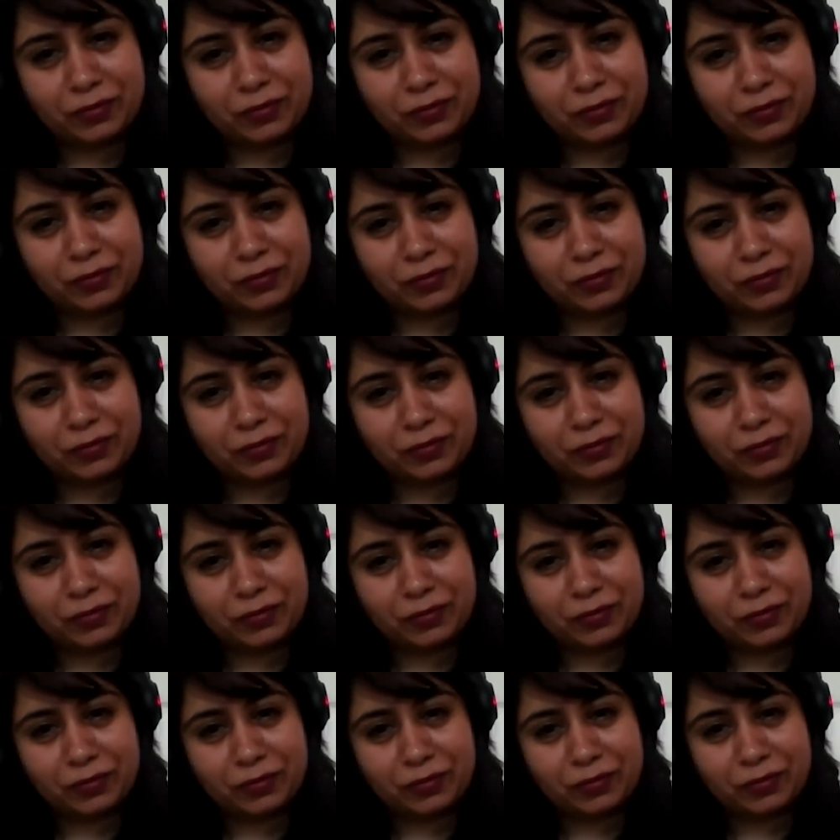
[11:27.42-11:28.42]

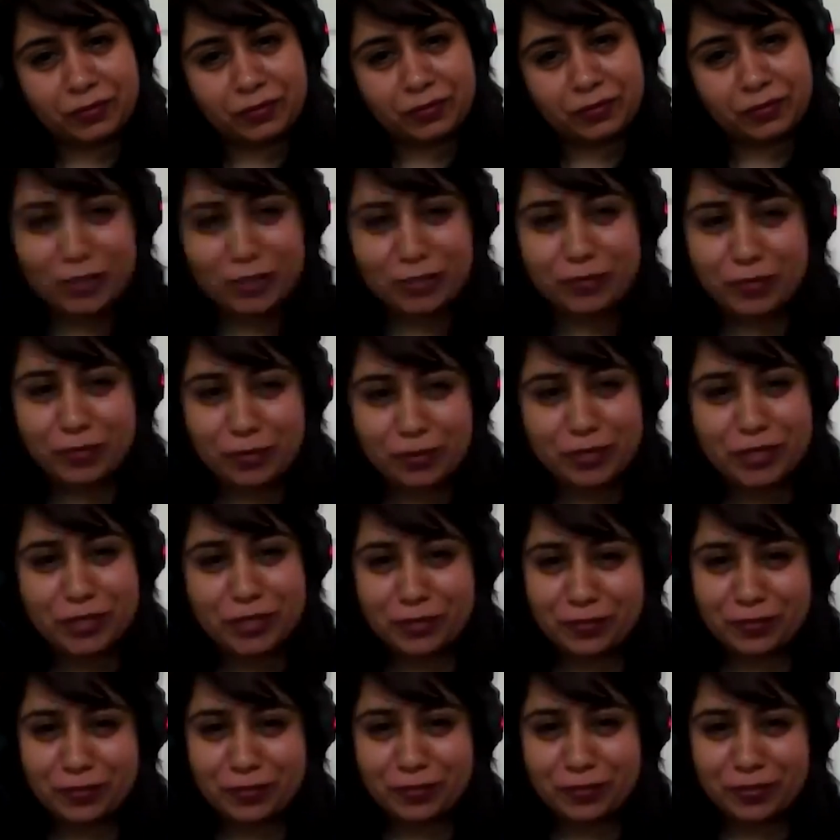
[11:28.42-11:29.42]
Interesting. I look forward to
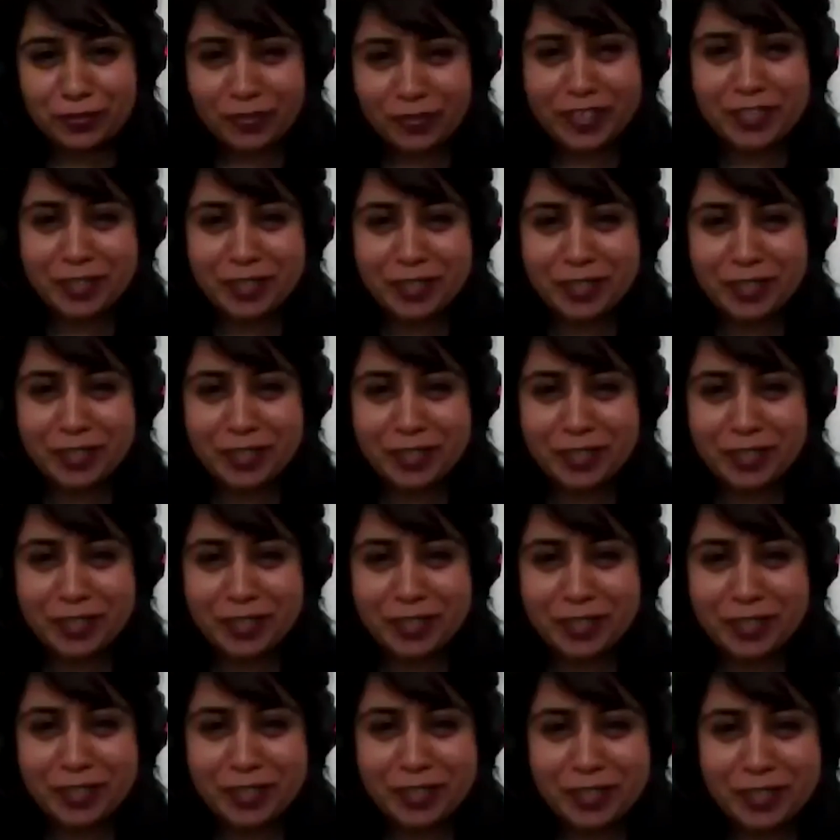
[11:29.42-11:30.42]
finding more
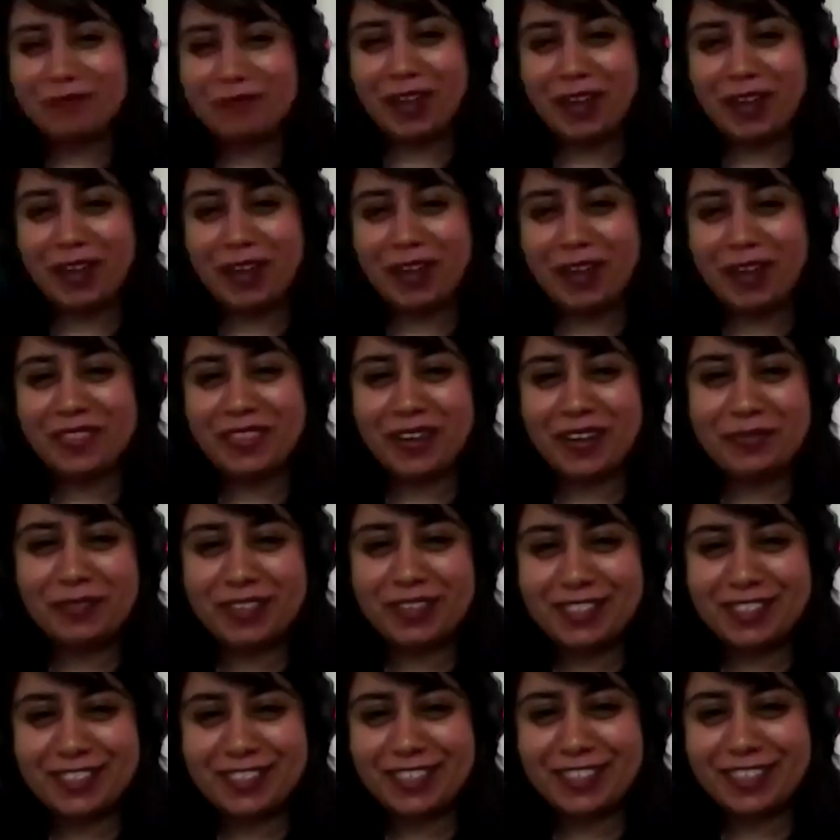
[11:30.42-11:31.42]
about that
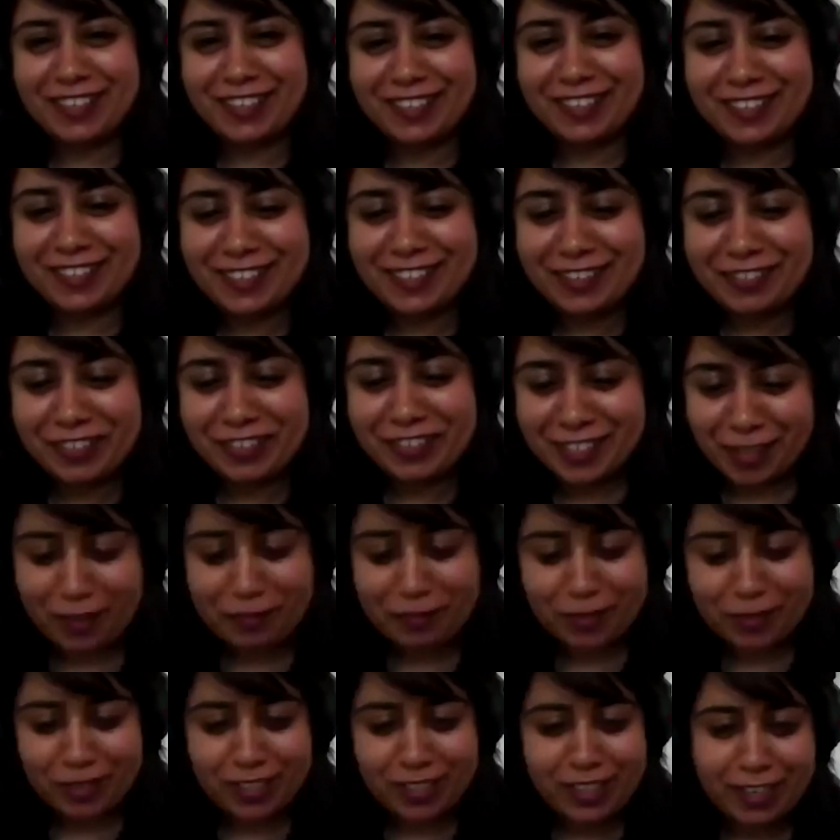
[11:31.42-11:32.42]
once the series
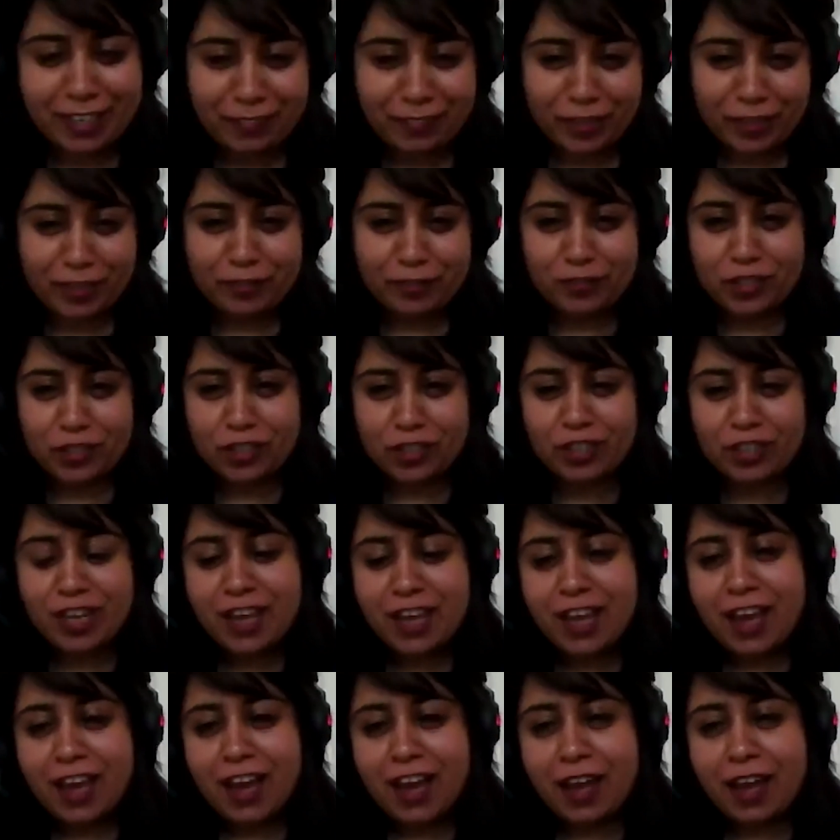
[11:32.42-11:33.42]
comes on the 11th of June.
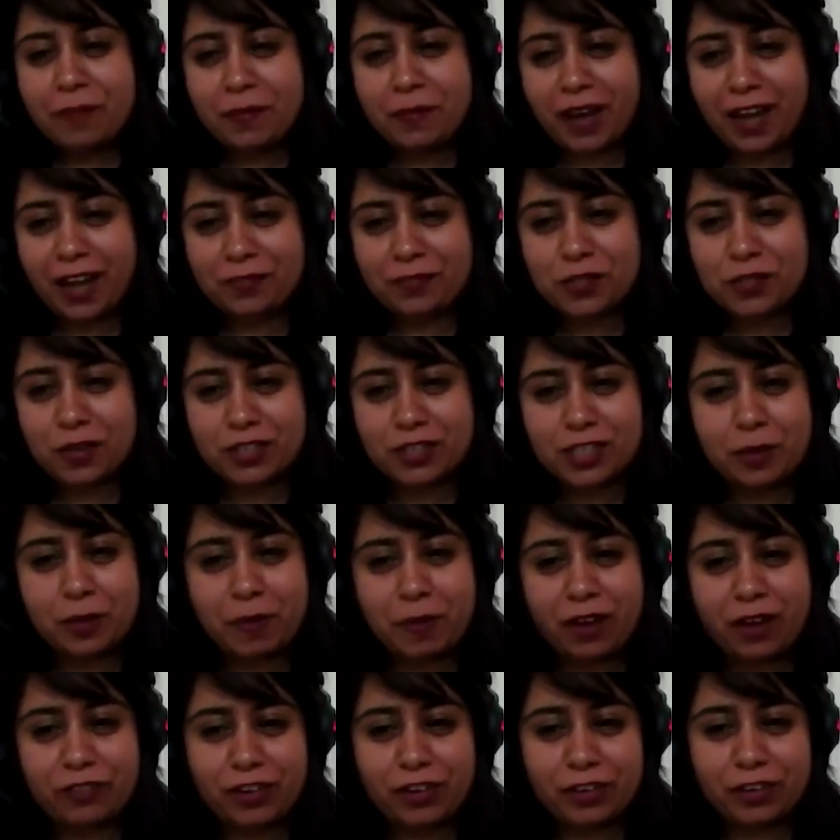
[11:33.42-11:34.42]
I have to ask you
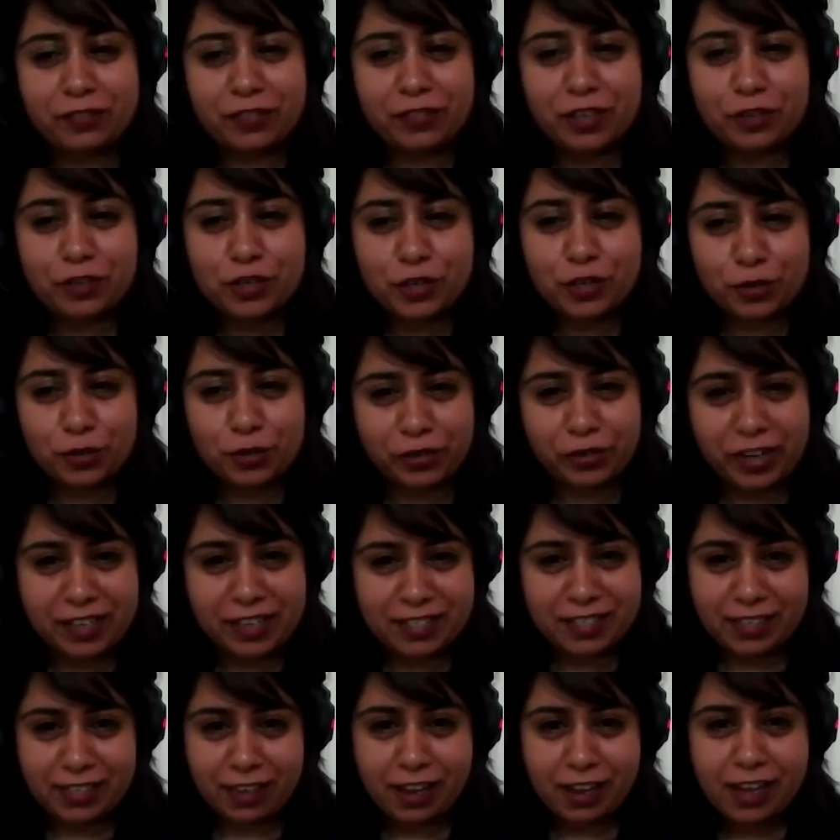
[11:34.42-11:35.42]
about Ranvir
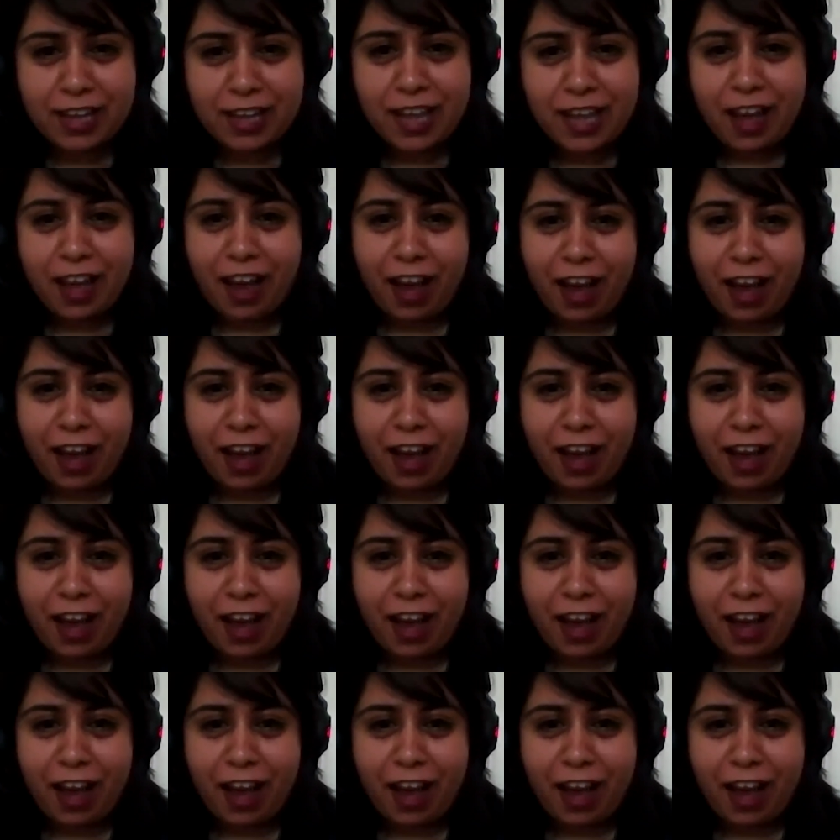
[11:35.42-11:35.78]
Shorey, sir.